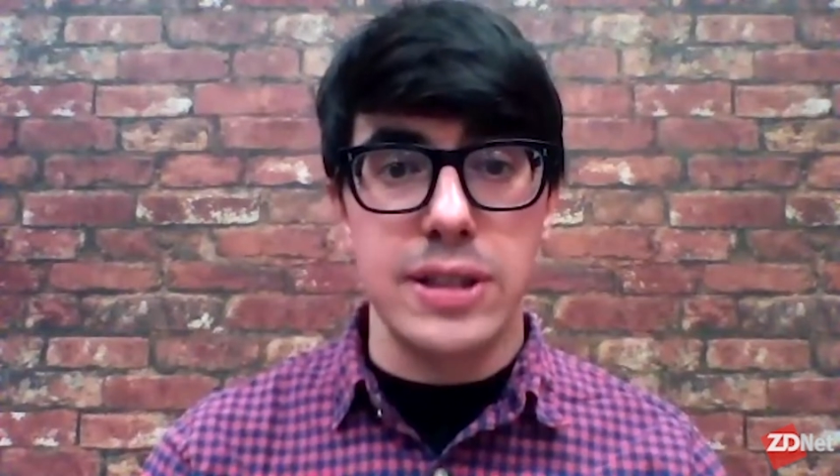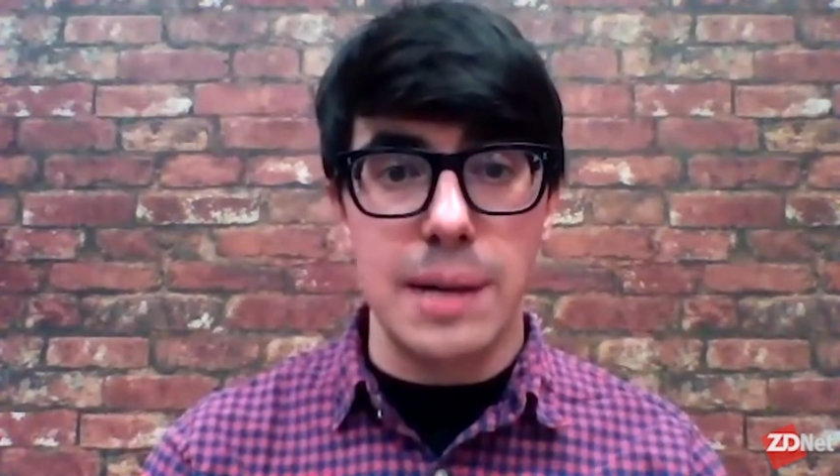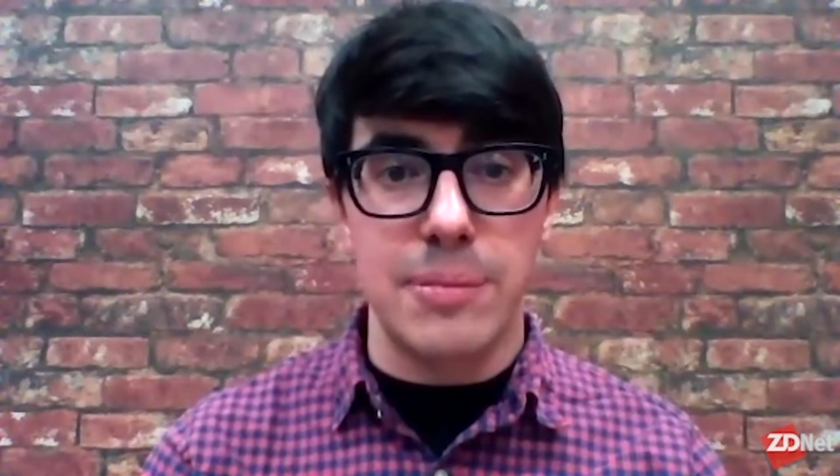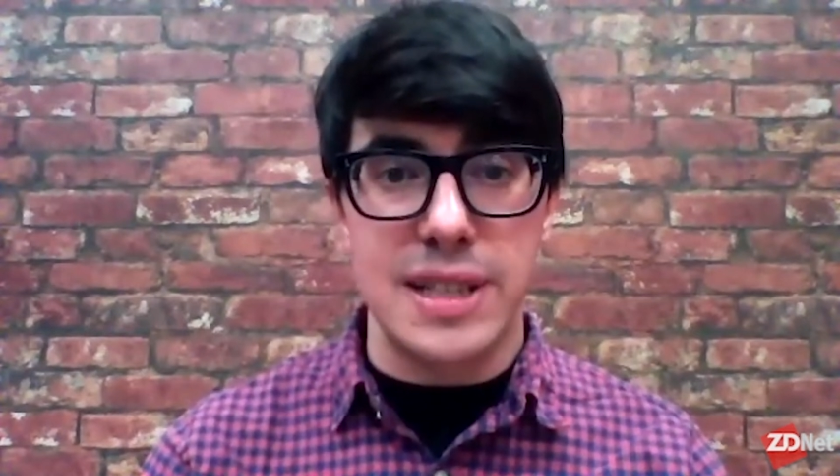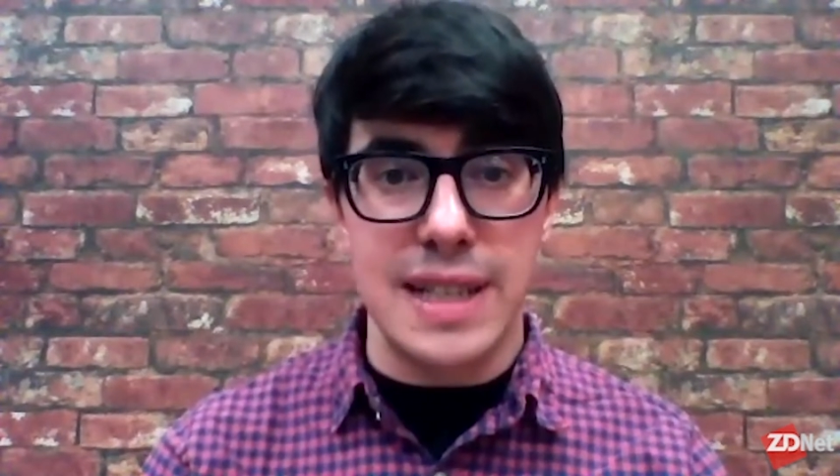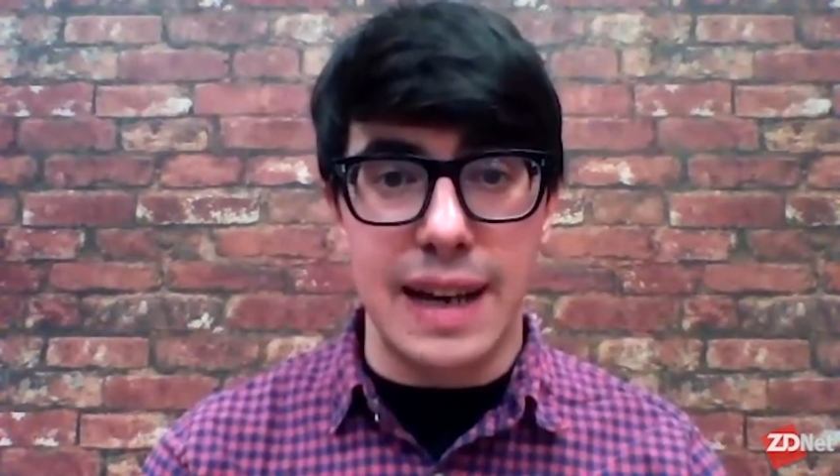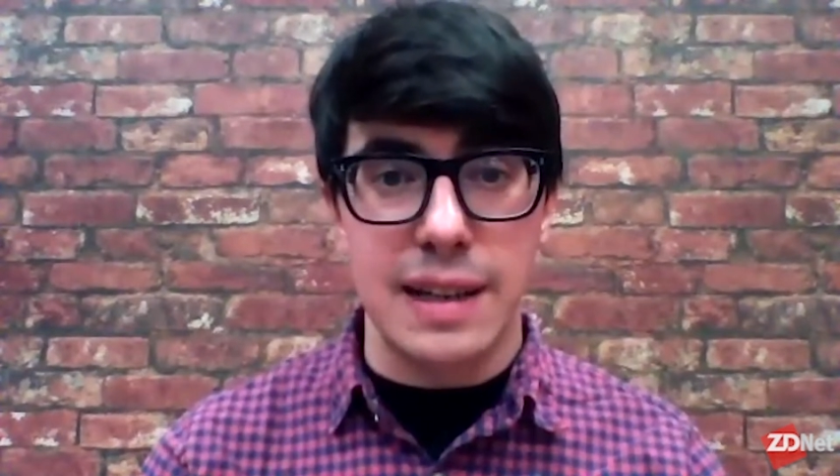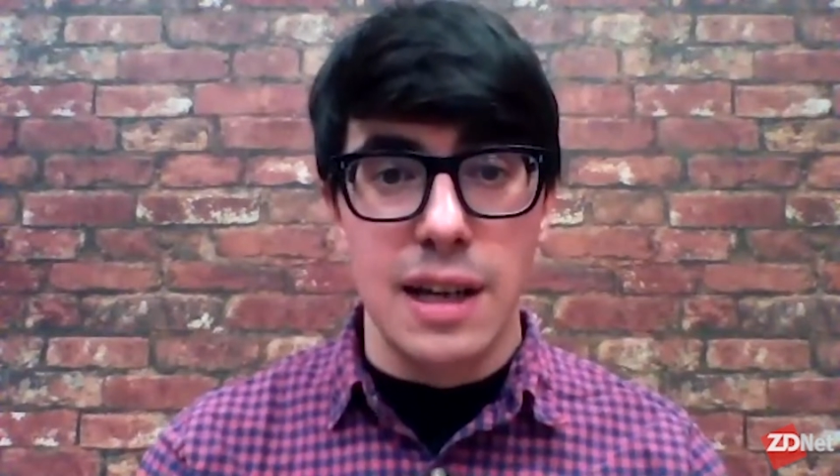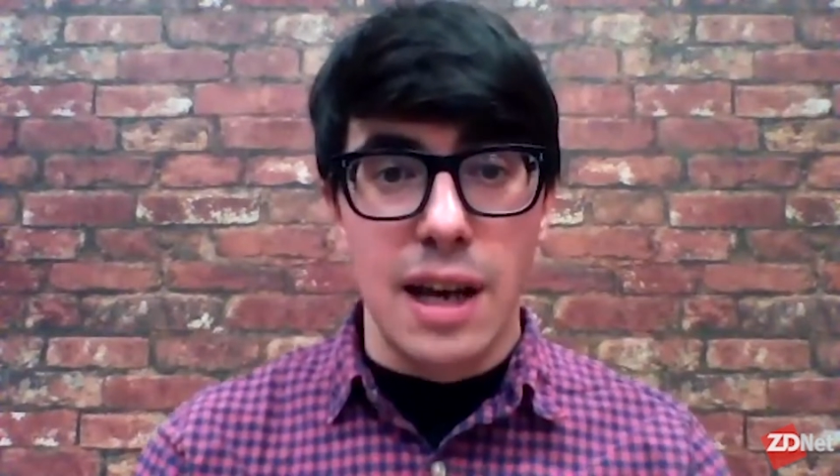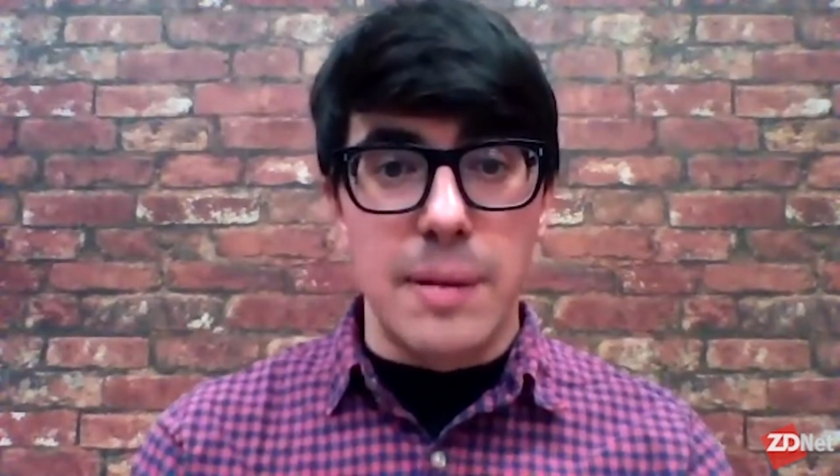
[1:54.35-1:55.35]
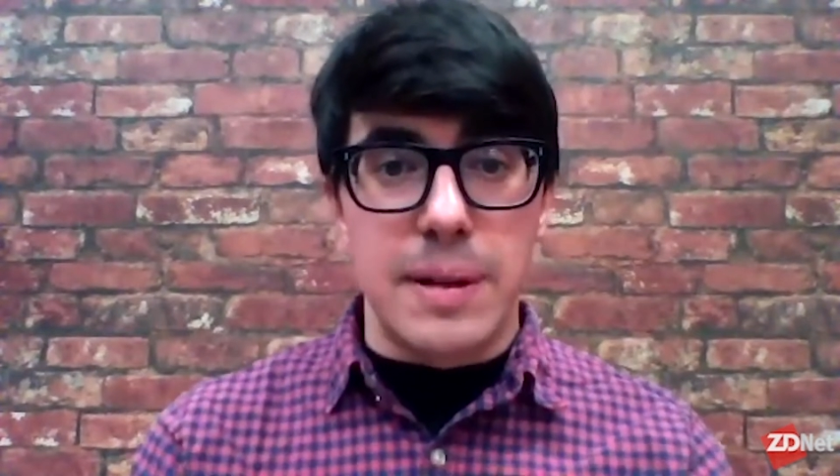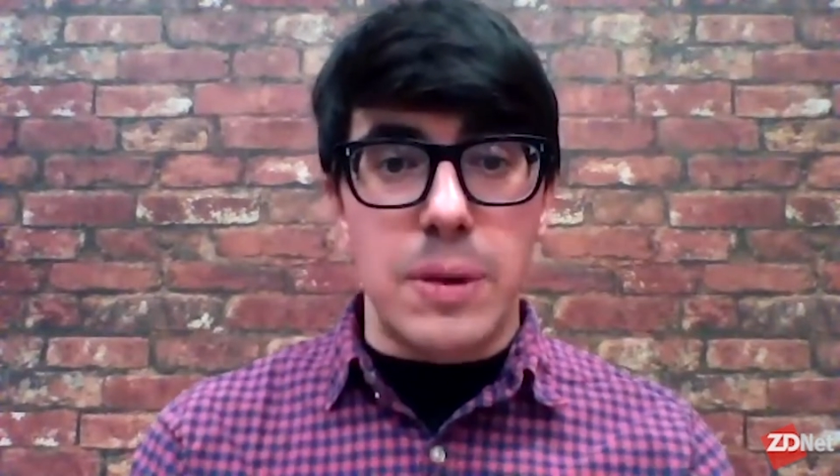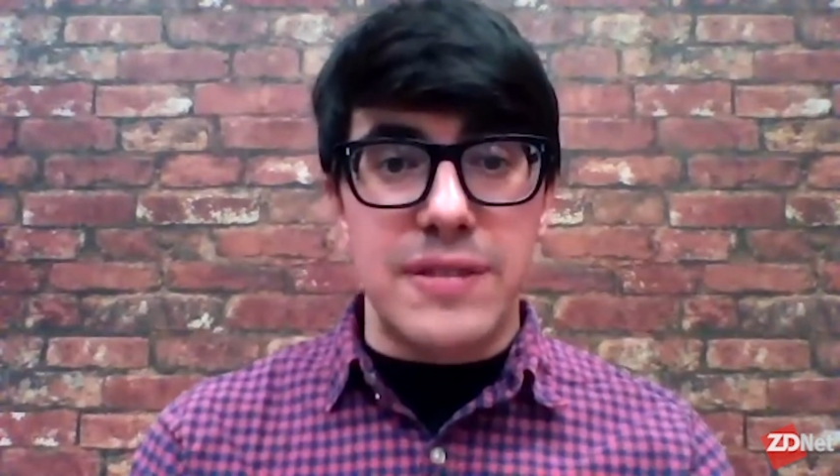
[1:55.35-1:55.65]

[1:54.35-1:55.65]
cyber attack I mean,